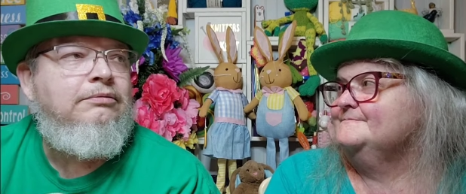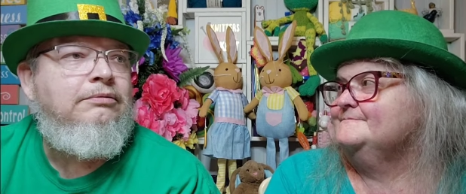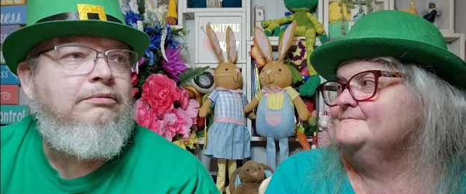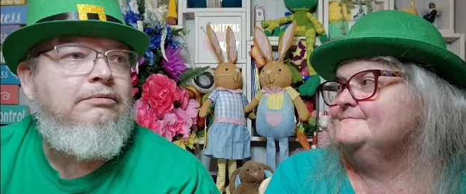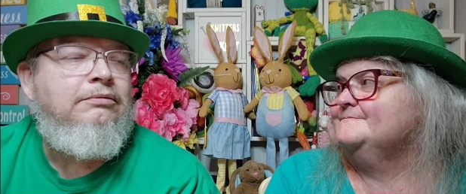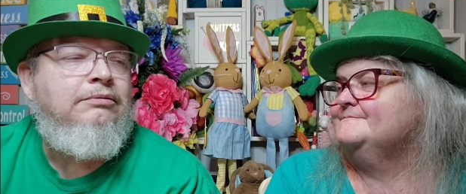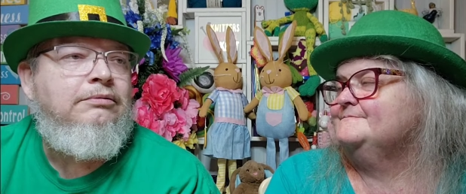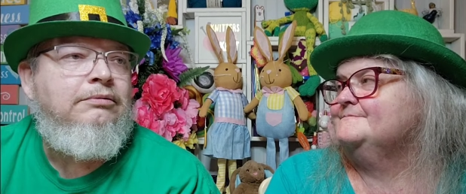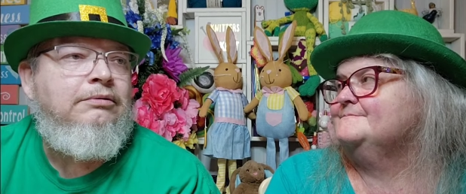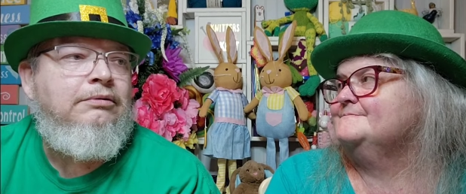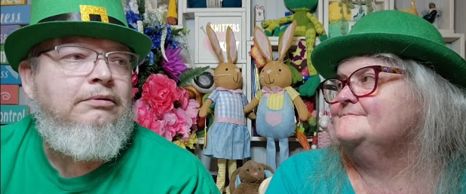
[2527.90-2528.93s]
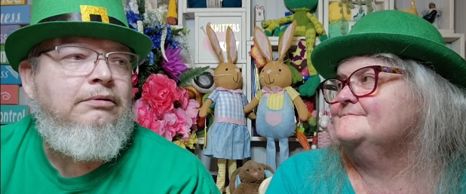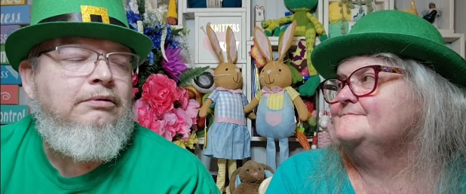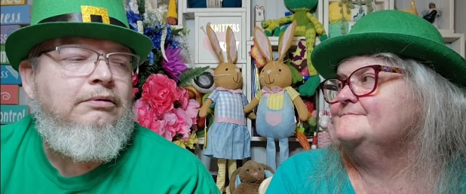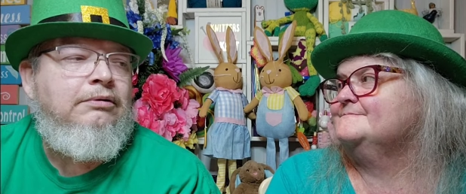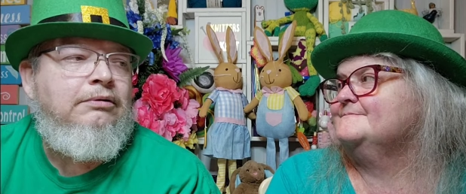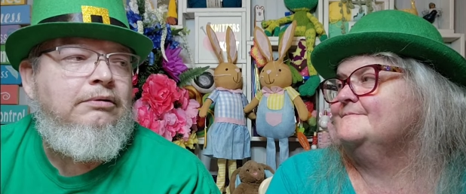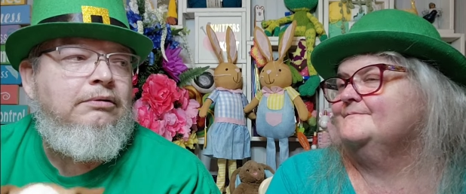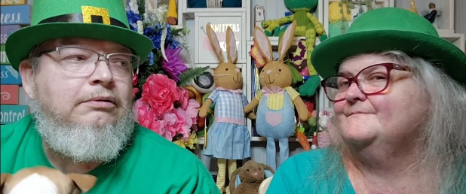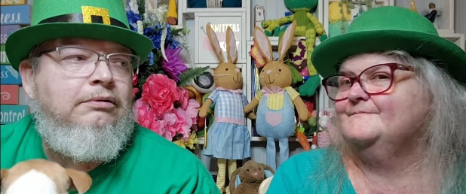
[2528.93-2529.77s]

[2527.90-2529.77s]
Nothing is said.